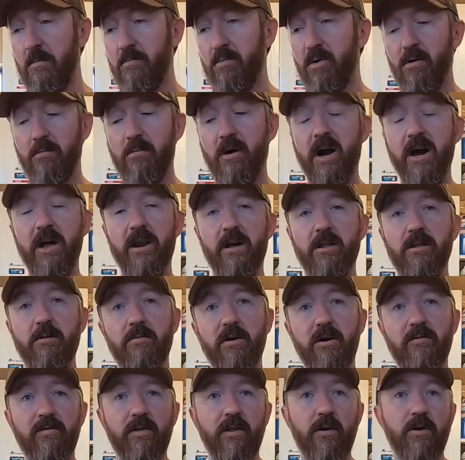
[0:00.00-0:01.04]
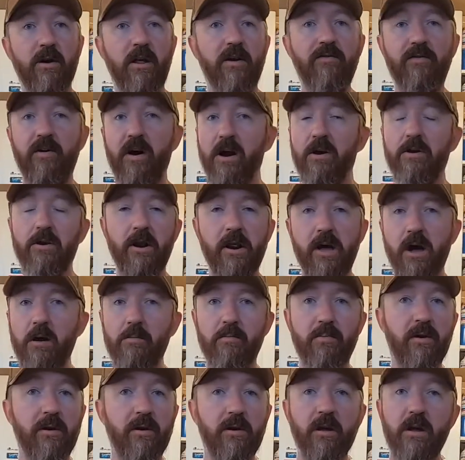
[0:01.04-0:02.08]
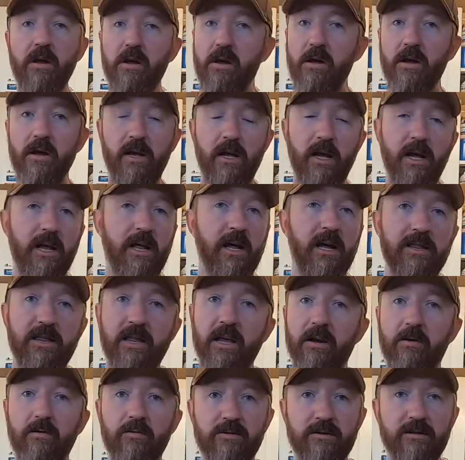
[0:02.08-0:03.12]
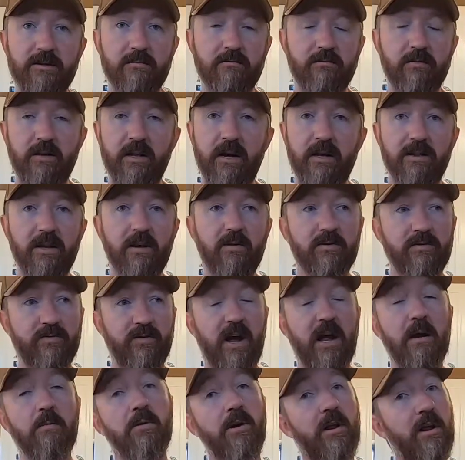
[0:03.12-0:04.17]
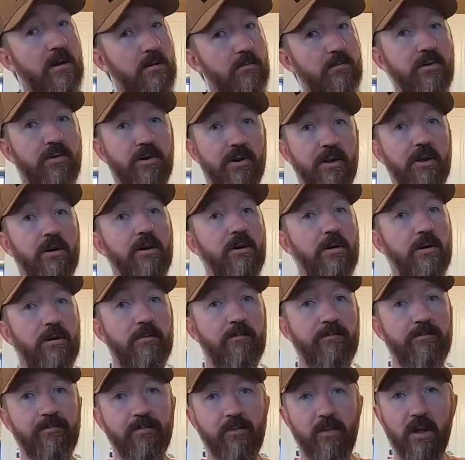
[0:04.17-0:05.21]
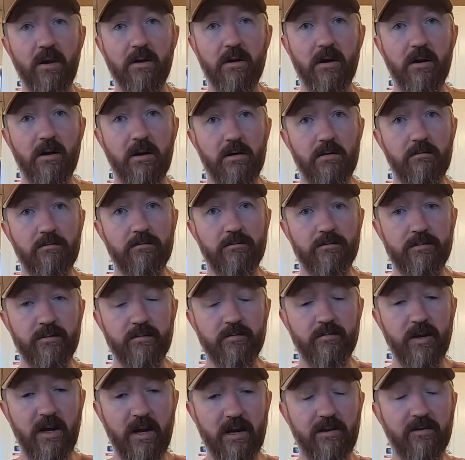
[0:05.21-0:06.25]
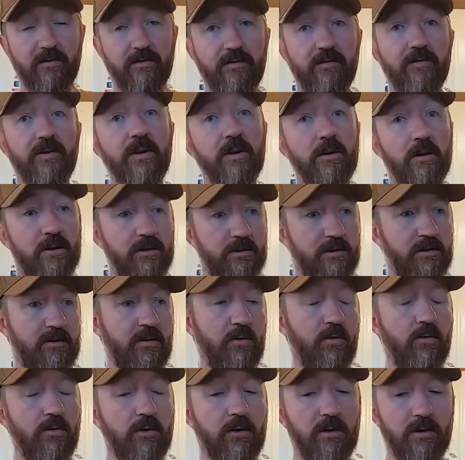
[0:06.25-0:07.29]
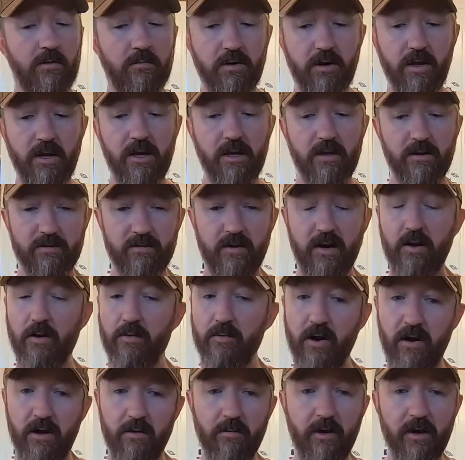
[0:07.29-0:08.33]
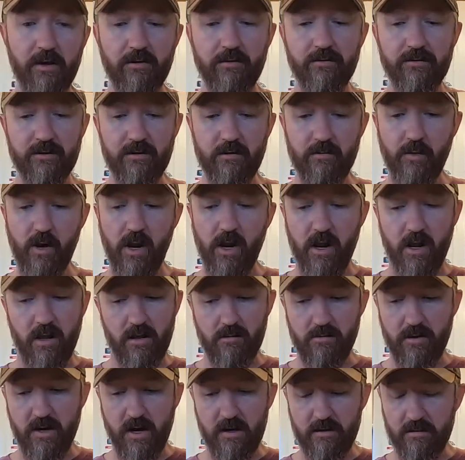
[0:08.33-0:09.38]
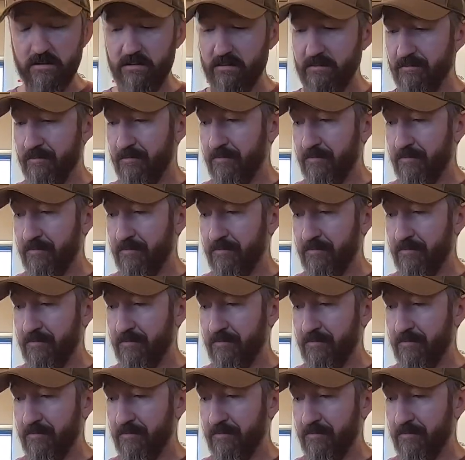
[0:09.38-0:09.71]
put mine on the Buffalo and I fired it up, and that thing was vibrating pretty good. I could feel it just holding the plane. So I don't recommend using them right out of the box.